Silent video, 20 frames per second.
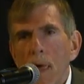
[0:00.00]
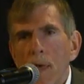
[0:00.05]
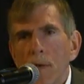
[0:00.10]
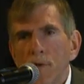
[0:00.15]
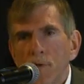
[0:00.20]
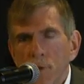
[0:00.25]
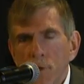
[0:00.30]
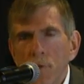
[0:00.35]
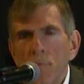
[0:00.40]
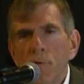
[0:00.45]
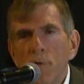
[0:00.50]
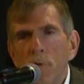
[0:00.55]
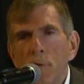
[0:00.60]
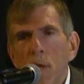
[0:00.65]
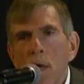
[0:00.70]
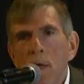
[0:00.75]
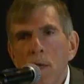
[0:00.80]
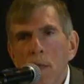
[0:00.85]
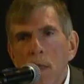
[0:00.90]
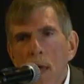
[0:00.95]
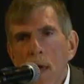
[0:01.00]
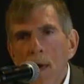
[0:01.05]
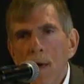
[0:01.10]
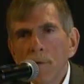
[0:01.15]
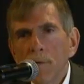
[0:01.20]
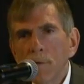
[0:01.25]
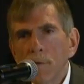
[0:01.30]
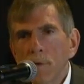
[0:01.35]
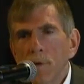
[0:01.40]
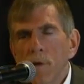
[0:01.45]
She was not
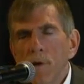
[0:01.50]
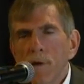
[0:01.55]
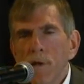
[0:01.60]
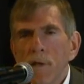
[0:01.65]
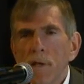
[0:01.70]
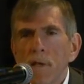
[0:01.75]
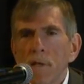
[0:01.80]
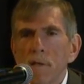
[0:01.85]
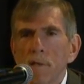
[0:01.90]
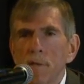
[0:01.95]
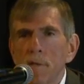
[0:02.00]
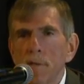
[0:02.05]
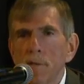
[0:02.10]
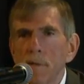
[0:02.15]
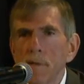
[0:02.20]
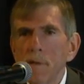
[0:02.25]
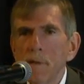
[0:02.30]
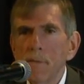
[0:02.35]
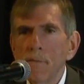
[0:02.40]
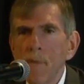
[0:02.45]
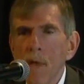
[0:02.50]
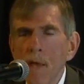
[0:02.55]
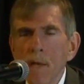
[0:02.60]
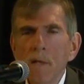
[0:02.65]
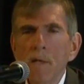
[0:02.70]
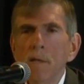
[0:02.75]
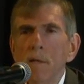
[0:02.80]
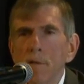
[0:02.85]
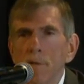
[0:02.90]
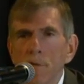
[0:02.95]
allowed to look at his
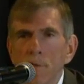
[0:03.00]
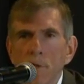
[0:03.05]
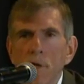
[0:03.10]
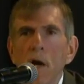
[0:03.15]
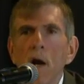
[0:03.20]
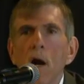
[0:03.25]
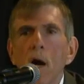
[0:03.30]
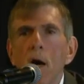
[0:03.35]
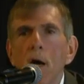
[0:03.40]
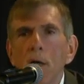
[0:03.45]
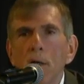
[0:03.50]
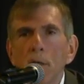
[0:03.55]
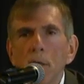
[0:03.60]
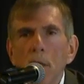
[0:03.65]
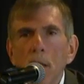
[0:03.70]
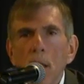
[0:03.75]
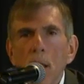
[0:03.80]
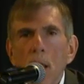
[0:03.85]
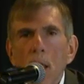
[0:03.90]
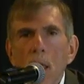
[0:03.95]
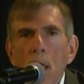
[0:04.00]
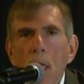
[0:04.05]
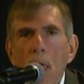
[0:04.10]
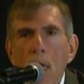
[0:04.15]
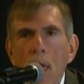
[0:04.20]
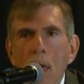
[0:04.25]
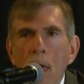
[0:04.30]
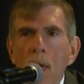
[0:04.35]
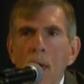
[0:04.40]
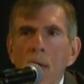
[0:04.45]
medical chart,
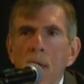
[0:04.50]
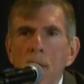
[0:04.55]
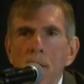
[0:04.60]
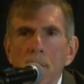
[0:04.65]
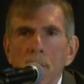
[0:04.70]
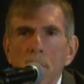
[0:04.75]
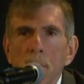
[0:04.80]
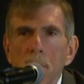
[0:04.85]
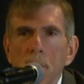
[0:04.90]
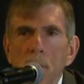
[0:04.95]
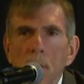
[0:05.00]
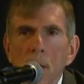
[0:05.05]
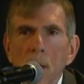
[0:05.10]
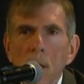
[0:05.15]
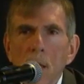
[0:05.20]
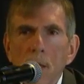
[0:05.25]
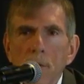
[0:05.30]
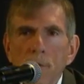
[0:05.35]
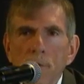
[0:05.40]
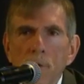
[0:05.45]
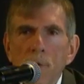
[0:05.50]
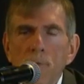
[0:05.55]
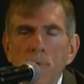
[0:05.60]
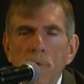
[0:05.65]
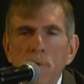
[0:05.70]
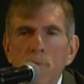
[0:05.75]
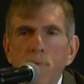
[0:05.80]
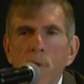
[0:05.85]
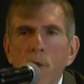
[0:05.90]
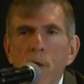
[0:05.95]
and she
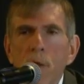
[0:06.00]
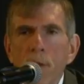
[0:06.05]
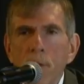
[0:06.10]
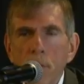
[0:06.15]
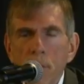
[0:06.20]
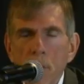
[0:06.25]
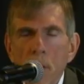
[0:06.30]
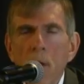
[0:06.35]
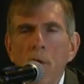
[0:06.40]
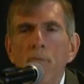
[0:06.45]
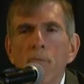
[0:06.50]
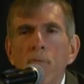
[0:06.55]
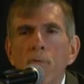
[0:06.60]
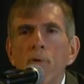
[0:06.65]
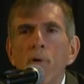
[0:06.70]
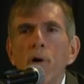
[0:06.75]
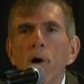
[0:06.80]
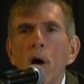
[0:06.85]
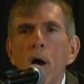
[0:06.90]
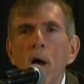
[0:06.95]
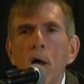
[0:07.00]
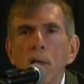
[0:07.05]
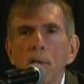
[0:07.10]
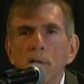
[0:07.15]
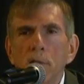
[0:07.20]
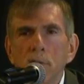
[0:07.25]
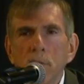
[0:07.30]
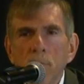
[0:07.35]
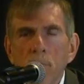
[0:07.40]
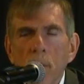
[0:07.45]
was planning, therefore, on
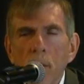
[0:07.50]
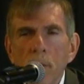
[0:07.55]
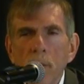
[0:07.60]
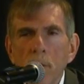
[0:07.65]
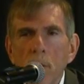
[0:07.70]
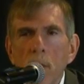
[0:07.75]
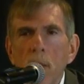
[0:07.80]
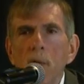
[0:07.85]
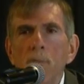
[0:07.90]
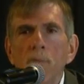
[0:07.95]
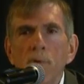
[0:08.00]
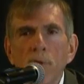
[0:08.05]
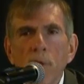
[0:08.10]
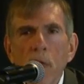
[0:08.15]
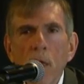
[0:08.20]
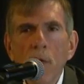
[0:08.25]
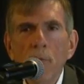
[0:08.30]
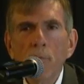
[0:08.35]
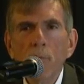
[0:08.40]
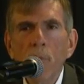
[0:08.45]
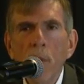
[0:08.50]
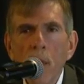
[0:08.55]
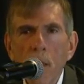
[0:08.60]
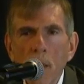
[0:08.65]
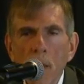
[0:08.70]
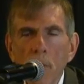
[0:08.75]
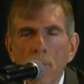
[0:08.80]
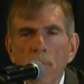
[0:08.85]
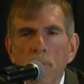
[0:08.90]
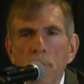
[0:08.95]
suspending him without
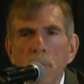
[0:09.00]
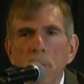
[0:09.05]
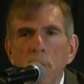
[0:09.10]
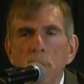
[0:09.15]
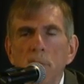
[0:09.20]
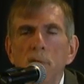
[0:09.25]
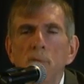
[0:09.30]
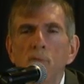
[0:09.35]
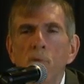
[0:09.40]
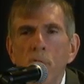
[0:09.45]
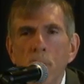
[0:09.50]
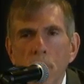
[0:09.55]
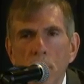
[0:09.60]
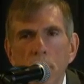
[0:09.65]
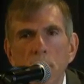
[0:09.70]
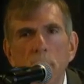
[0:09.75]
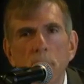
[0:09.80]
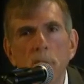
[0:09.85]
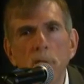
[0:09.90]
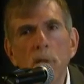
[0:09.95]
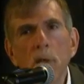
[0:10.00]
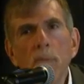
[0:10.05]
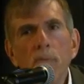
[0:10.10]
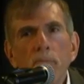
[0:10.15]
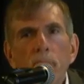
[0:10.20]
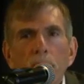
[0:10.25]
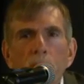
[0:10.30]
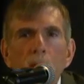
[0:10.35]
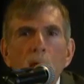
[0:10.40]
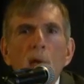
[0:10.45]
pay for 6 weeks
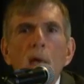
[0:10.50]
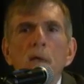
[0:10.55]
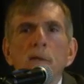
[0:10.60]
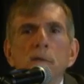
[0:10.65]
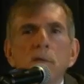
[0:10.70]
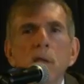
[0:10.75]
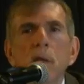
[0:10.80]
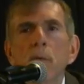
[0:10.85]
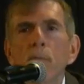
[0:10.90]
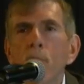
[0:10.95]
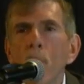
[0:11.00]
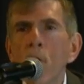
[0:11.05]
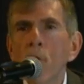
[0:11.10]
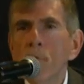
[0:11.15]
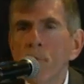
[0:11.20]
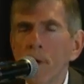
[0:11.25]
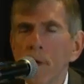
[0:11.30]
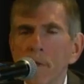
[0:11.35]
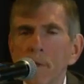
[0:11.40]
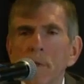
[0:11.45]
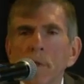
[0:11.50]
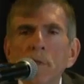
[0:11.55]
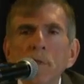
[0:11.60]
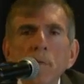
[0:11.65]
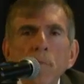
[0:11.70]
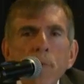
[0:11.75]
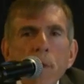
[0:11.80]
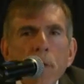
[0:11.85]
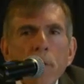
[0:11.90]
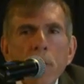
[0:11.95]
as the appropriate
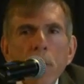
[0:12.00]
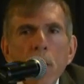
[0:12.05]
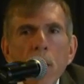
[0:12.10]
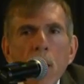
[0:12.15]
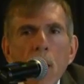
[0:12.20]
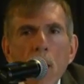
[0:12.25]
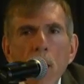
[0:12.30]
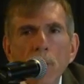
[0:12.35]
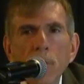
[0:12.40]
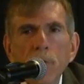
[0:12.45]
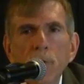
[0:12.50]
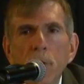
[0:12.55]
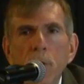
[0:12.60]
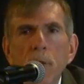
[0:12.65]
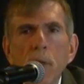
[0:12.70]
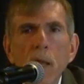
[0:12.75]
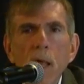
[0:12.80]
disciplinary action.